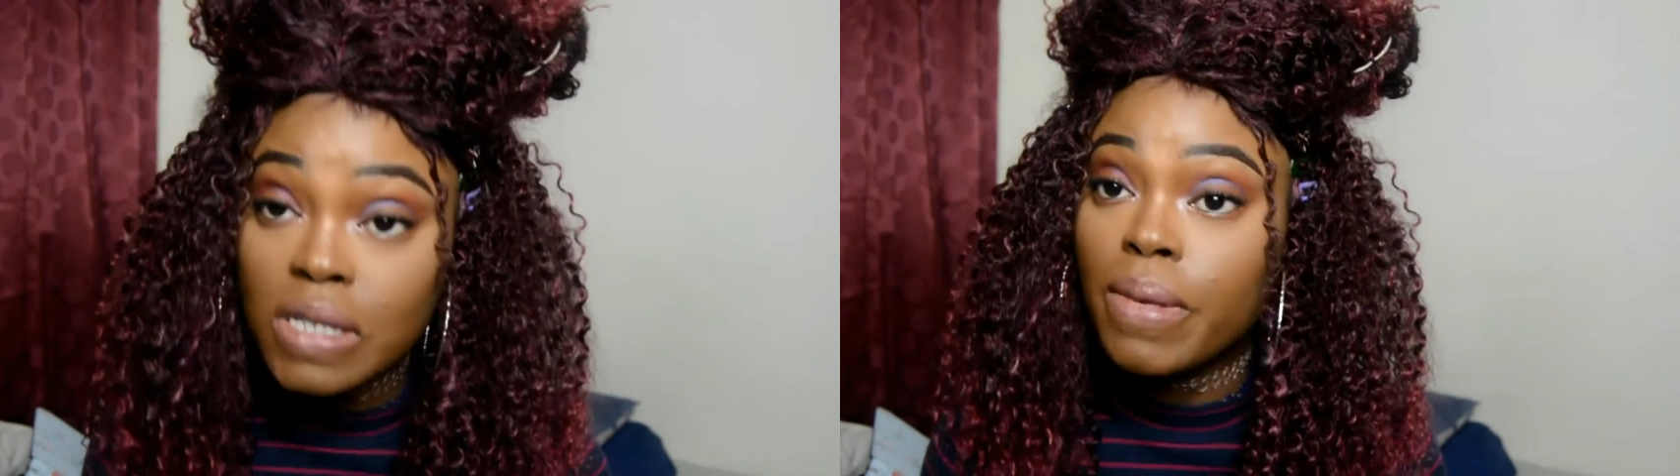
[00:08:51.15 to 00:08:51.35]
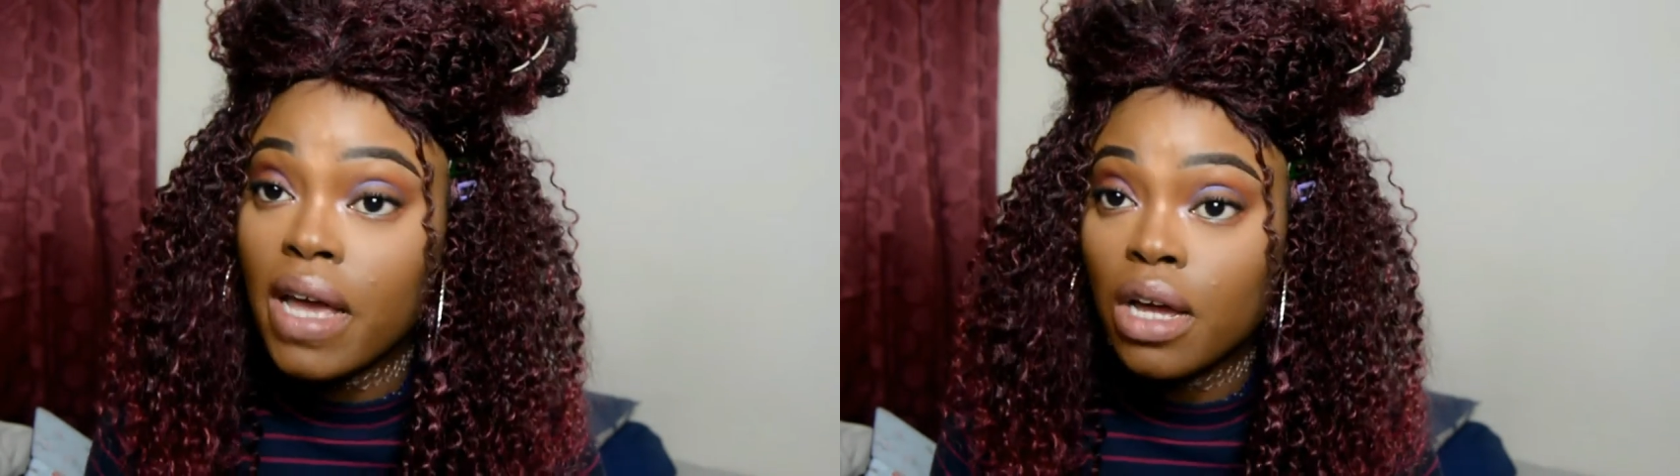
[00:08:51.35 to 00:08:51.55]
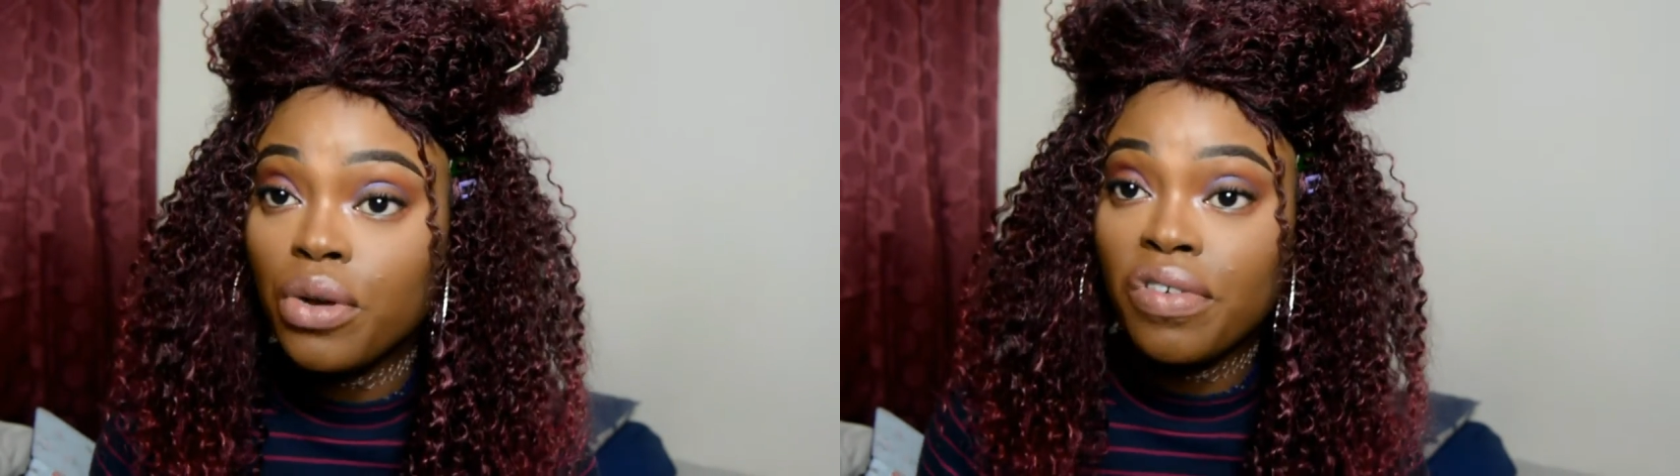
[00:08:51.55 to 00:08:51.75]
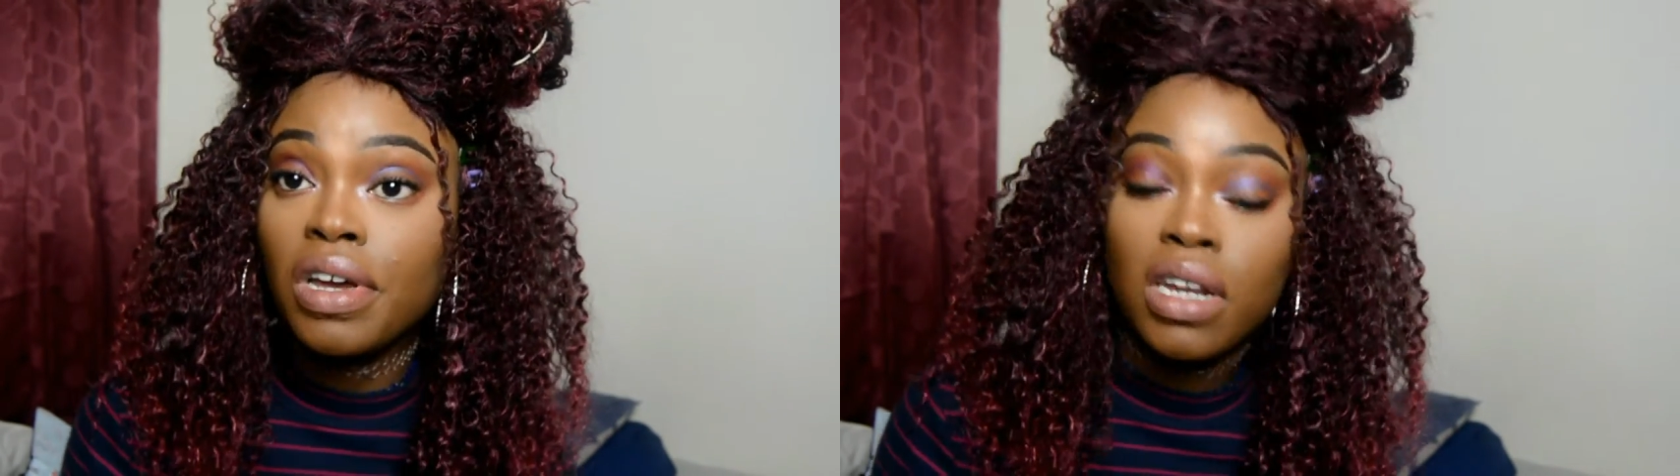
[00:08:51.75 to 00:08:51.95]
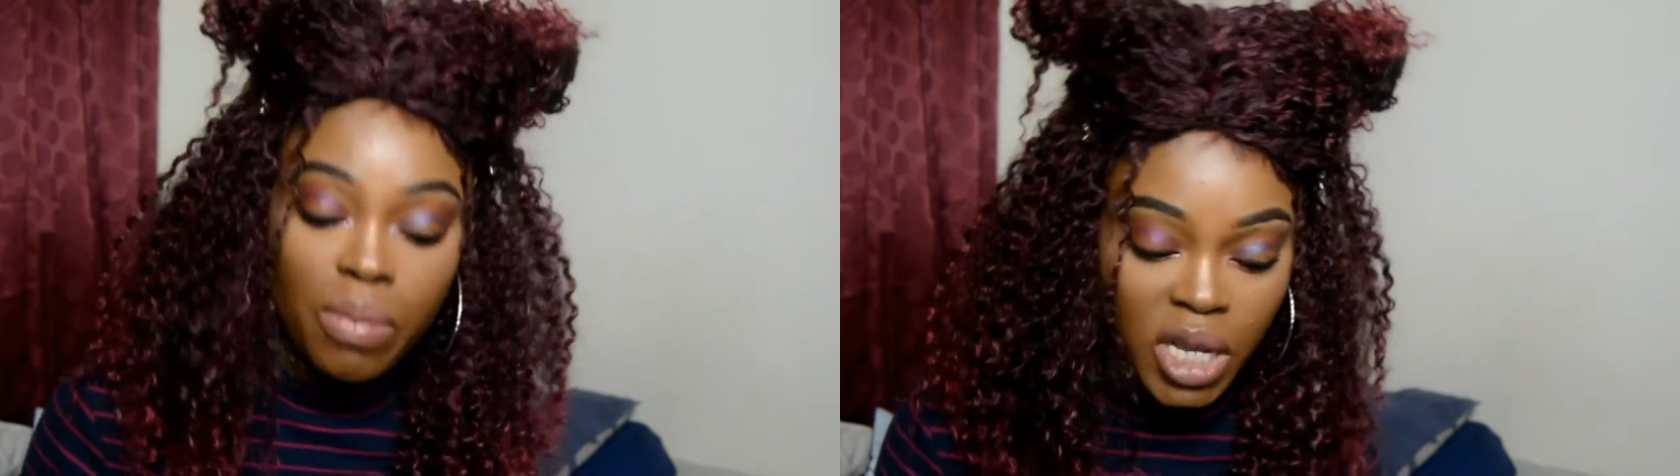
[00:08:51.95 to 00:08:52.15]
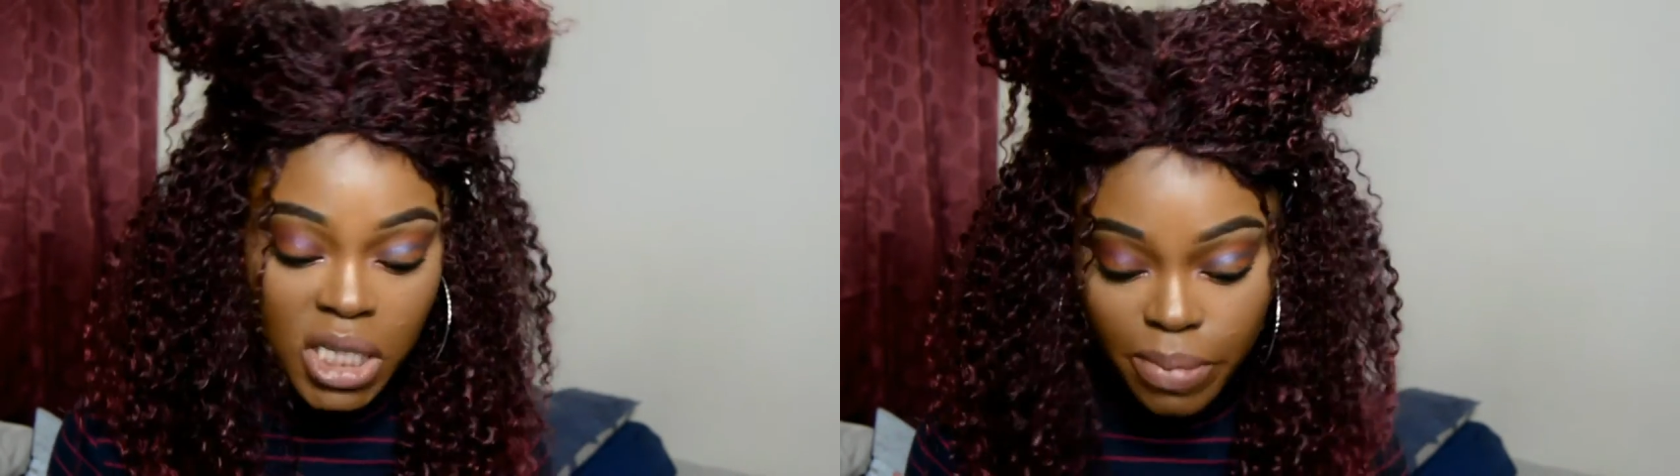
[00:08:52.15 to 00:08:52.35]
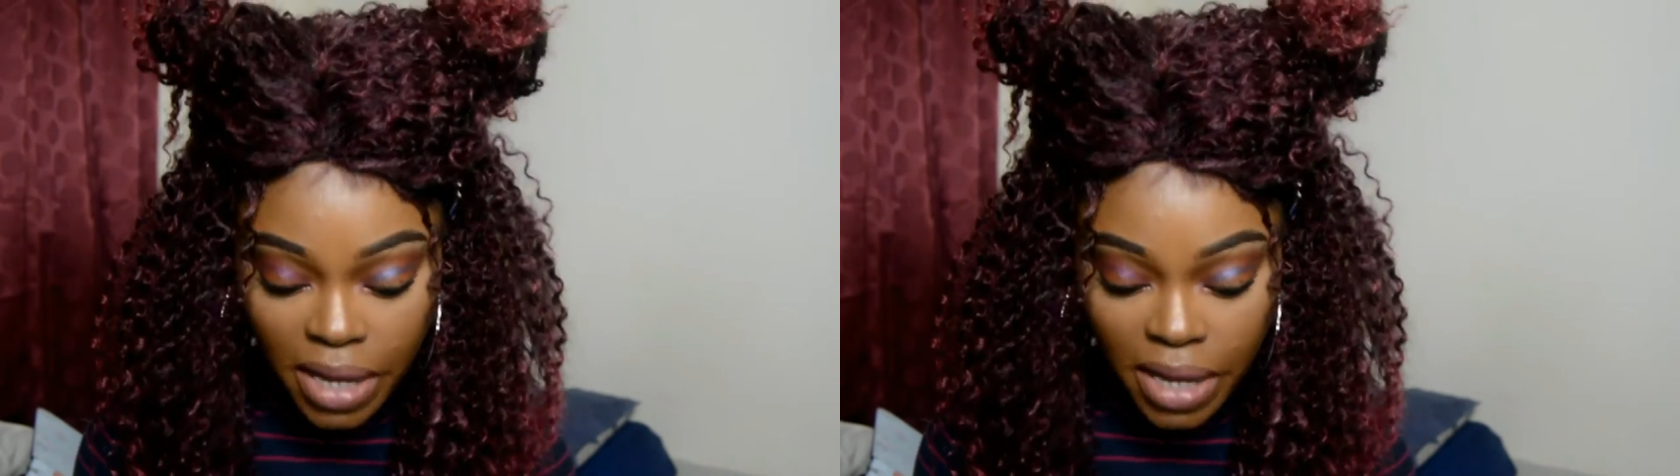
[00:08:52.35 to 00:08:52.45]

makes me angry and it